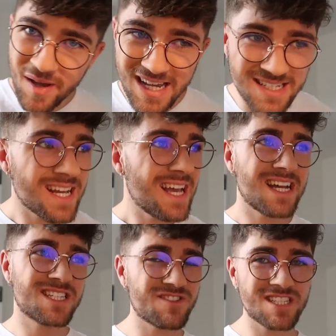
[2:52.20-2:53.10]
bed,
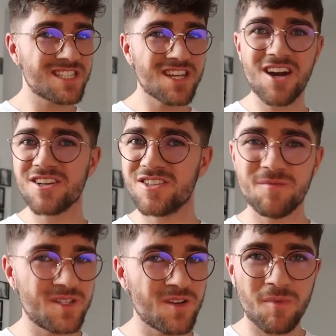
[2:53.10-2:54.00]
and to resist the urge to
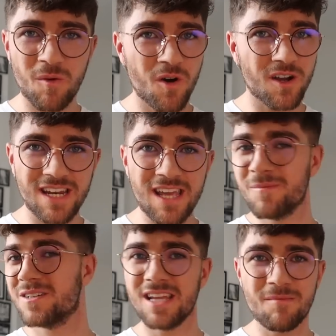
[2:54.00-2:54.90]
be doing my work and
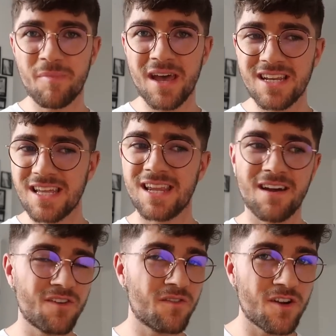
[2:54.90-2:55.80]
emails in bed, and then
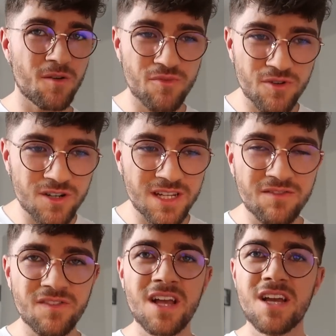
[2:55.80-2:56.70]
I feel very
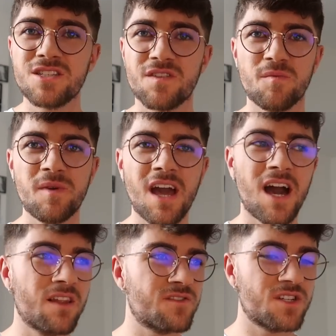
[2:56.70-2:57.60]
unproductive. So for me,
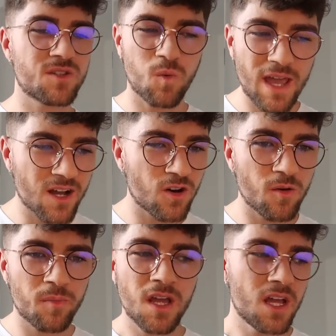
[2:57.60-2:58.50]
I love to just wake
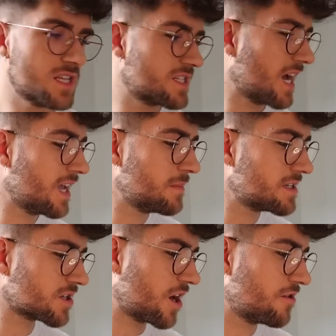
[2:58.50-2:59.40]
up. The time
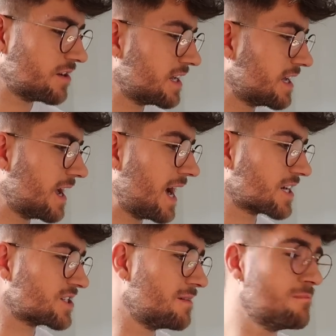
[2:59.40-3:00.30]
is currently
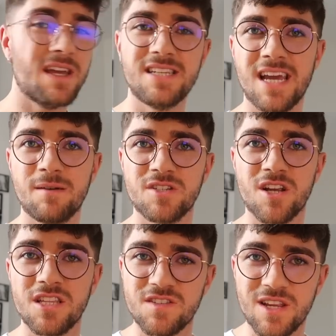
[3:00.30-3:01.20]
actually midday. I'm
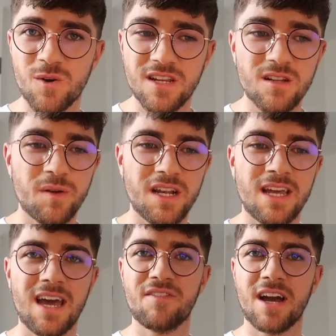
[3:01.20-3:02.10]
starting this video a little bit
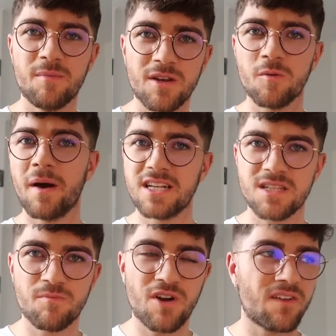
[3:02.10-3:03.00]
late. I've kind of been up, had
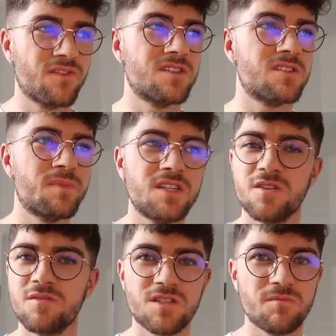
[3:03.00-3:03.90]
some breakfast, been
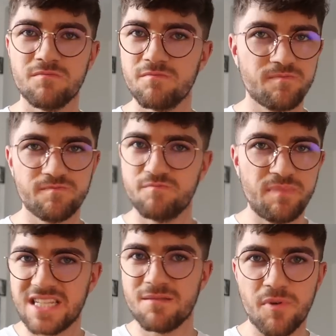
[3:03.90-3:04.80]
doing some
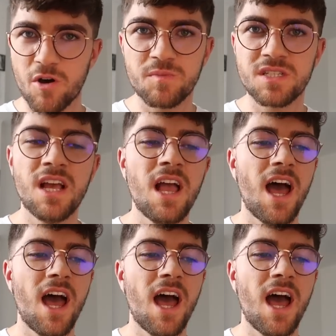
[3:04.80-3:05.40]
bits and bobs.